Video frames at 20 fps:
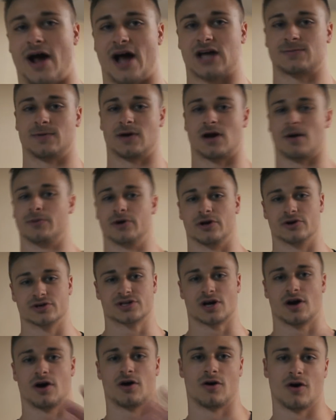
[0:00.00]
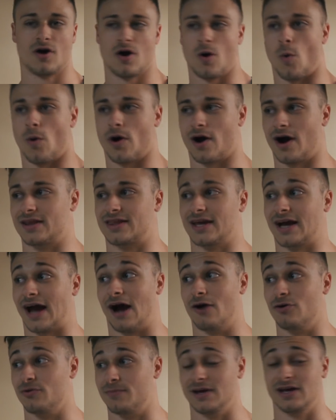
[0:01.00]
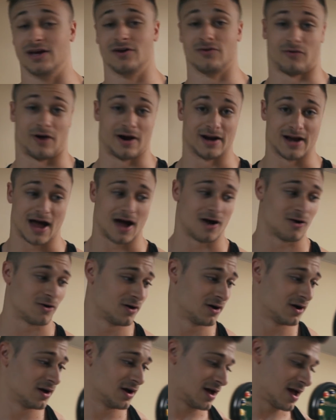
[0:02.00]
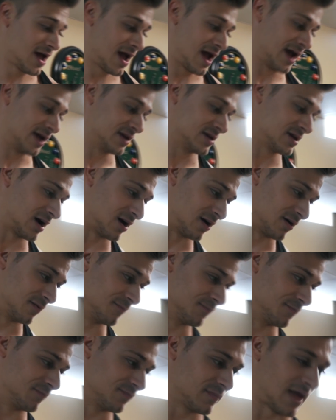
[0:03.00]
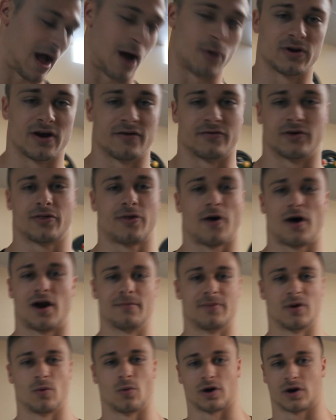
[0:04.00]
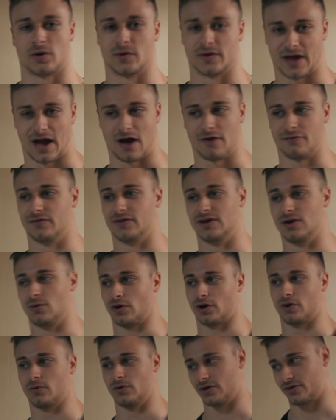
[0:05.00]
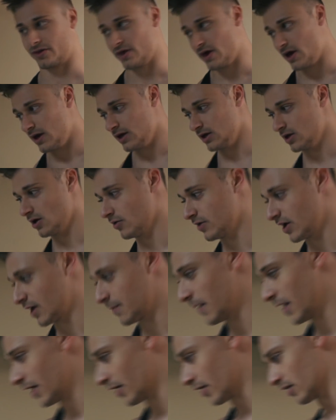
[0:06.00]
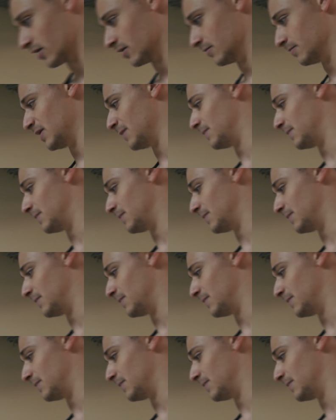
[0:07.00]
would have asked me a couple years ago where I think I would be right now. And I would never have thought I'd be working with Alphalete, working with, you know, Nick Bear and